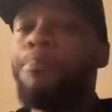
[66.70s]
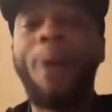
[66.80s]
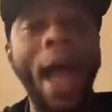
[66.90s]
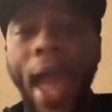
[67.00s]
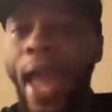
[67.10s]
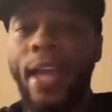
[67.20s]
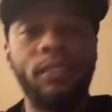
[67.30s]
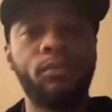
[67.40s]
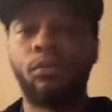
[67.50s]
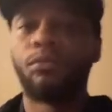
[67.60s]

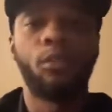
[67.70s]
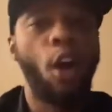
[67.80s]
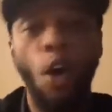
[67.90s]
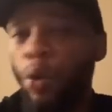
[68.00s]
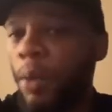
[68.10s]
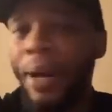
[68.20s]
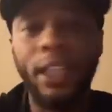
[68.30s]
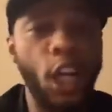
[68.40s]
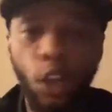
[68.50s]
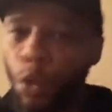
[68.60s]
Bad. Hole in my
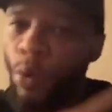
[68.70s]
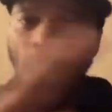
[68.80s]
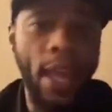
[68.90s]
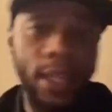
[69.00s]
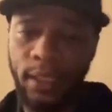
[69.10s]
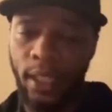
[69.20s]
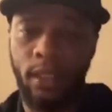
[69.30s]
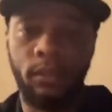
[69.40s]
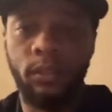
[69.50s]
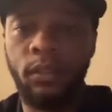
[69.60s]
knuckle,
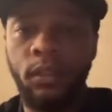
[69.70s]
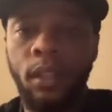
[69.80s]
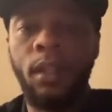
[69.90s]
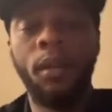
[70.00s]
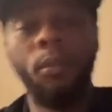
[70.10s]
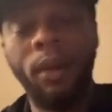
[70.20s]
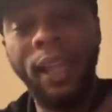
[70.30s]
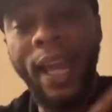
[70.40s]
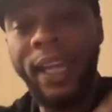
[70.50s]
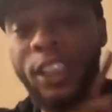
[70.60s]
everything. But
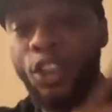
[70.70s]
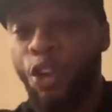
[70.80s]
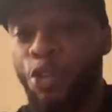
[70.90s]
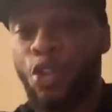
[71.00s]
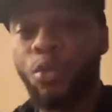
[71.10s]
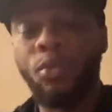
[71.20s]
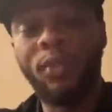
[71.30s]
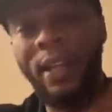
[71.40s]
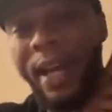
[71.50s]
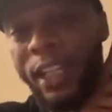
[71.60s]
like I told you,
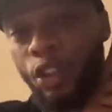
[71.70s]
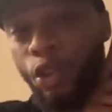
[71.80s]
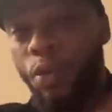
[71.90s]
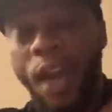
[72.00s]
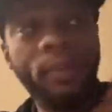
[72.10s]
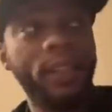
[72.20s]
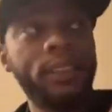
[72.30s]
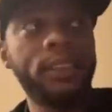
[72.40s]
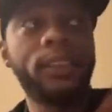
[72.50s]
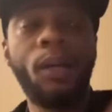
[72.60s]
I didn't do that
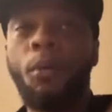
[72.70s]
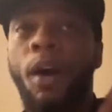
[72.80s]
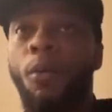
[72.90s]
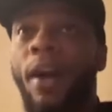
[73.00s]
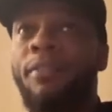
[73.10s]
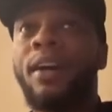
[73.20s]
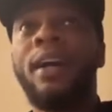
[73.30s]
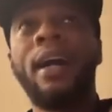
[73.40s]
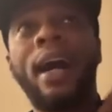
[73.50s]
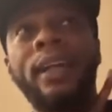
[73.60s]
because he slept with my wife.
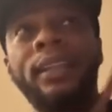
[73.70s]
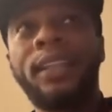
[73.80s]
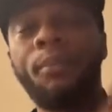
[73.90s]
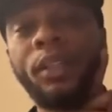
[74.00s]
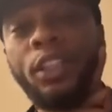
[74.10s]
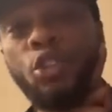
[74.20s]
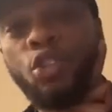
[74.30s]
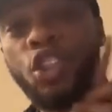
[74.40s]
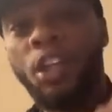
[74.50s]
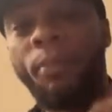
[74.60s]
I did that because you
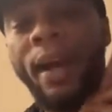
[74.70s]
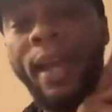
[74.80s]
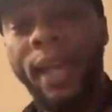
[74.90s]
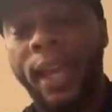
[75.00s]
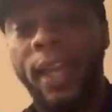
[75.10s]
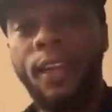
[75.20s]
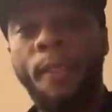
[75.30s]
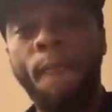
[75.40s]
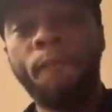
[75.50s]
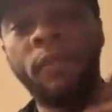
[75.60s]
shook my
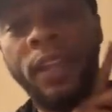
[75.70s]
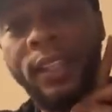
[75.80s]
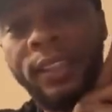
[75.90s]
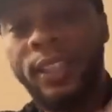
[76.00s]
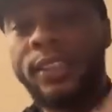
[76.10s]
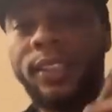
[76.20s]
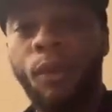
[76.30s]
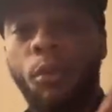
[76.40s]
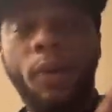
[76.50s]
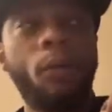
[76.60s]
hand and then
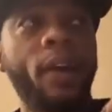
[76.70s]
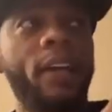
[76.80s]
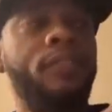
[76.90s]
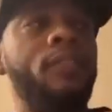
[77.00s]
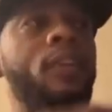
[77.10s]
slept with my wife.